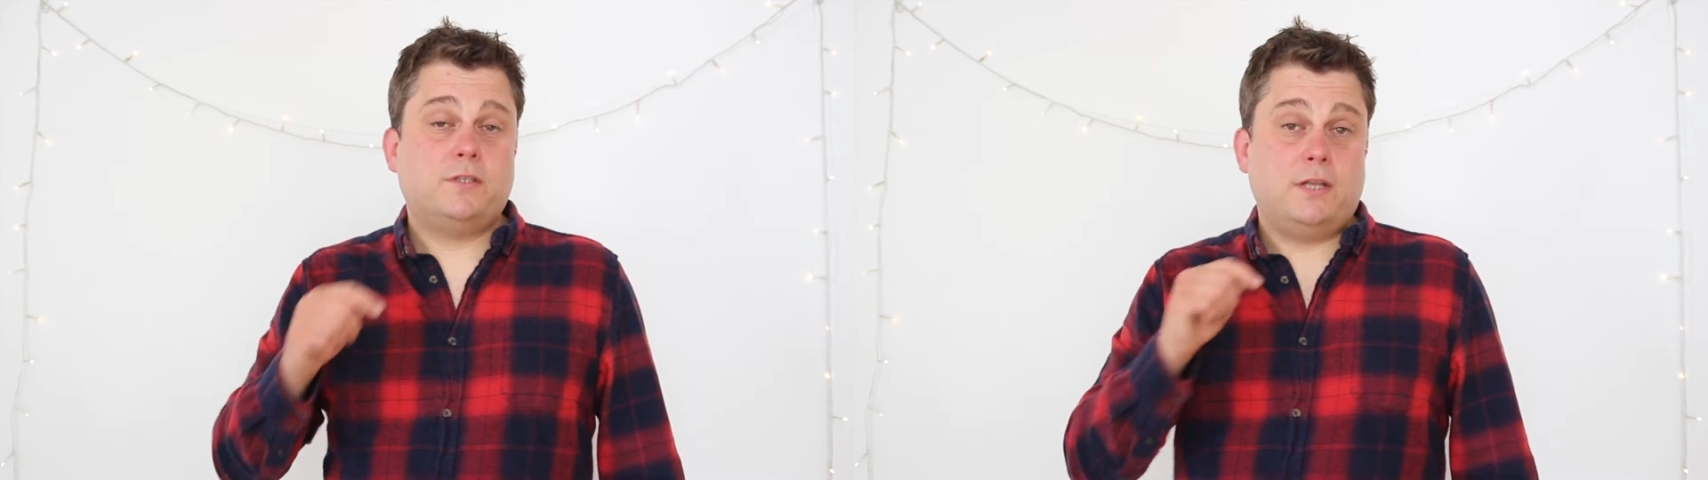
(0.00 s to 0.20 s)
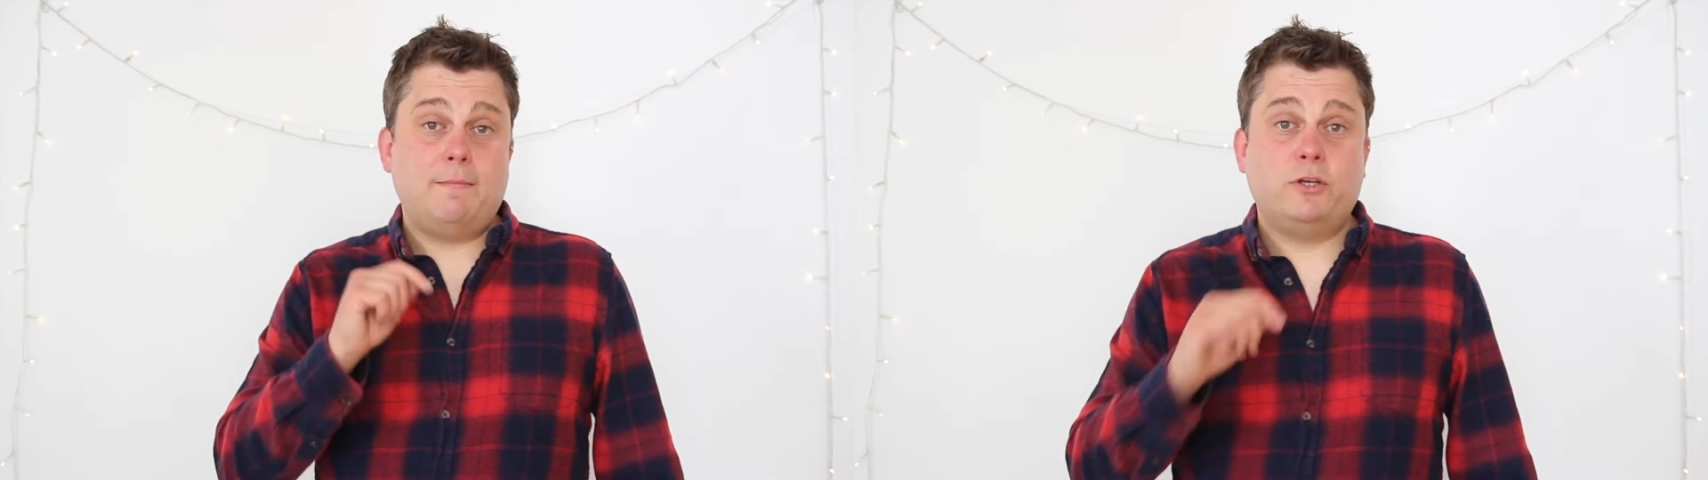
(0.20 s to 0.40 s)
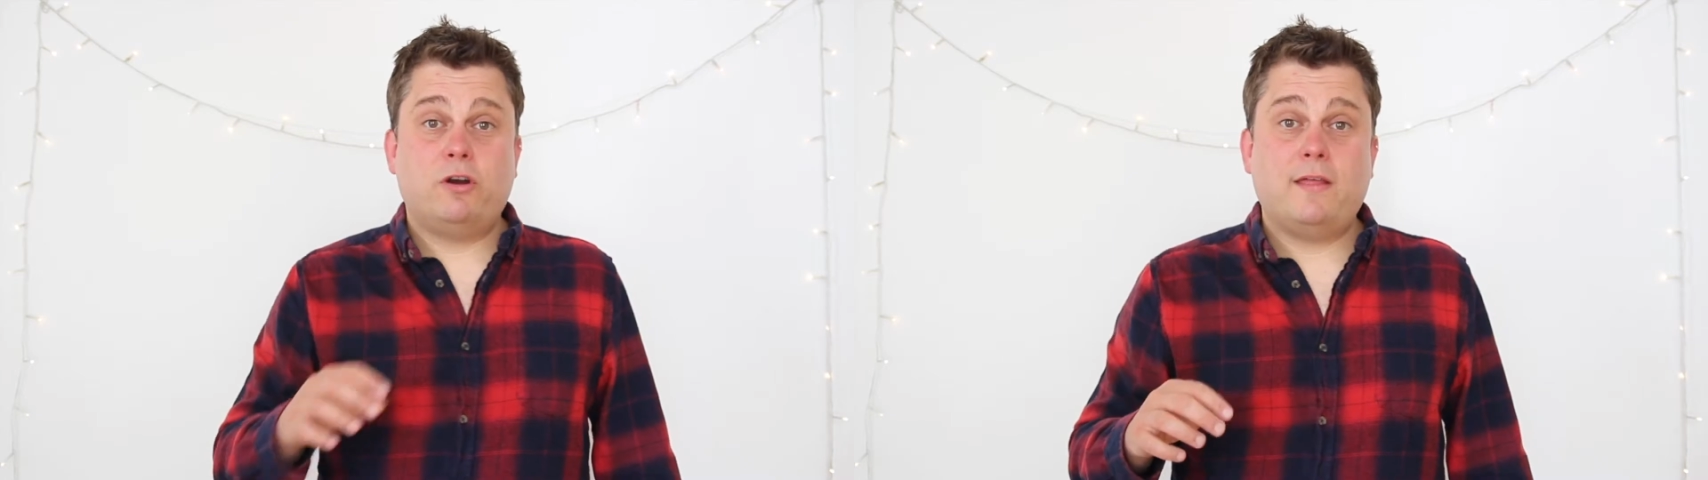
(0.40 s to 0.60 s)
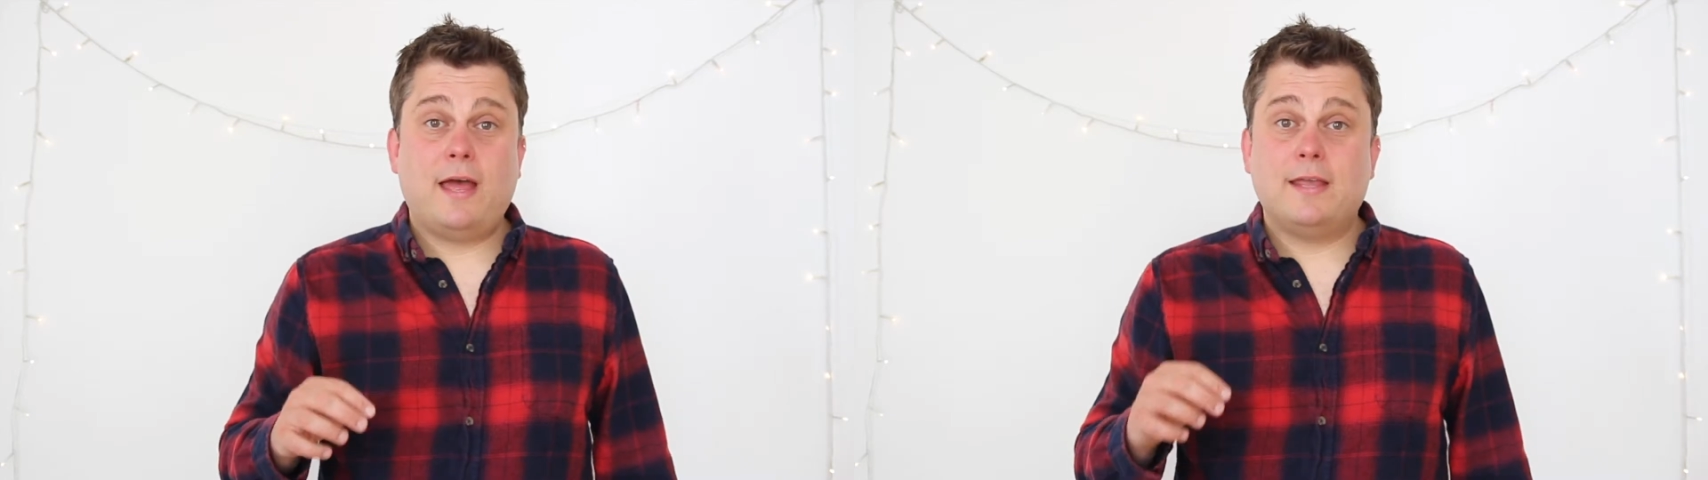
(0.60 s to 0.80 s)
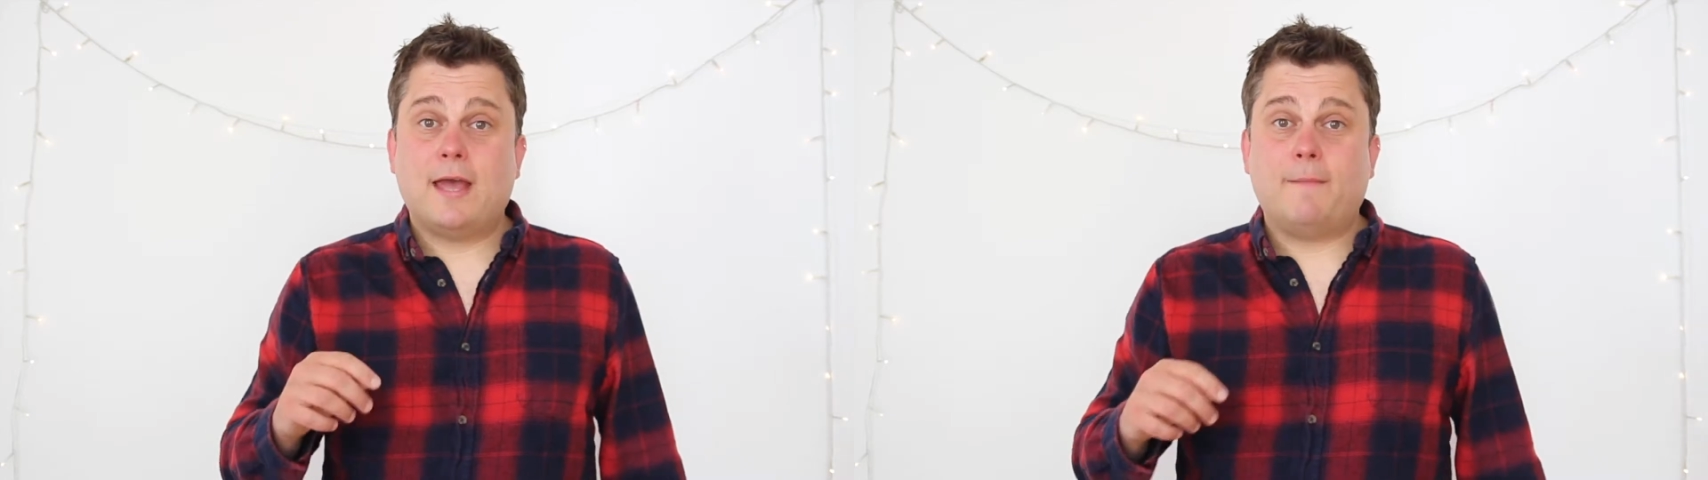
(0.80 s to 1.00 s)
So let me try
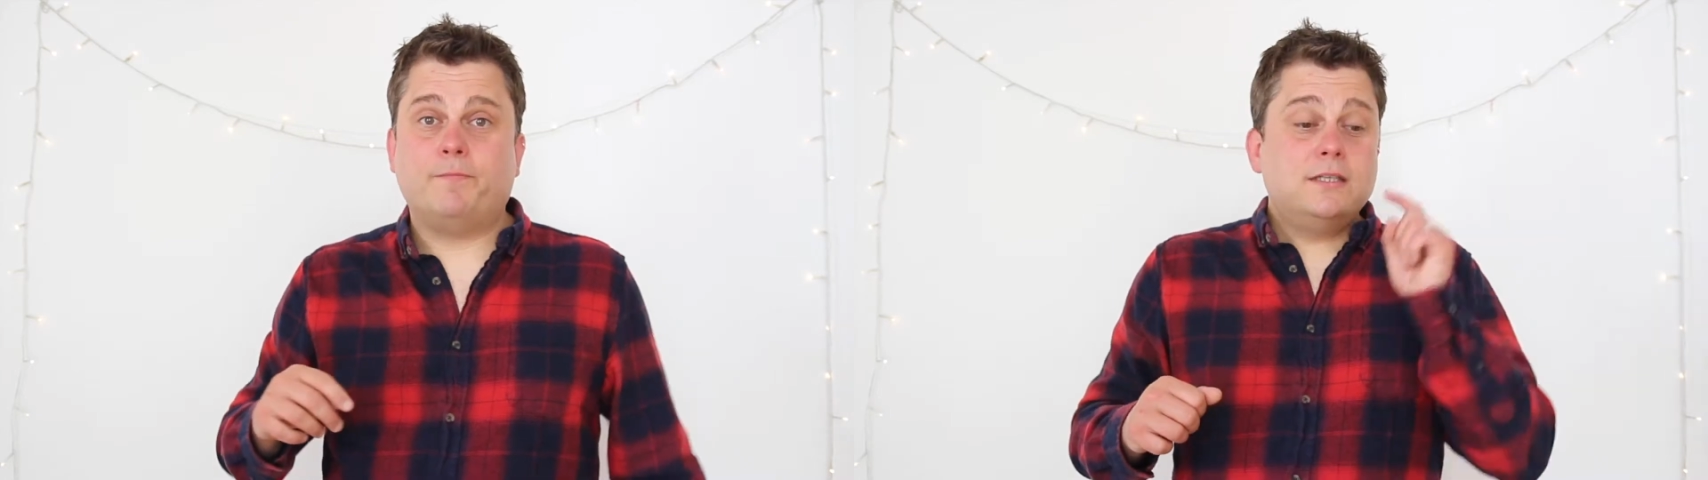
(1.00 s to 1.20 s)
that again.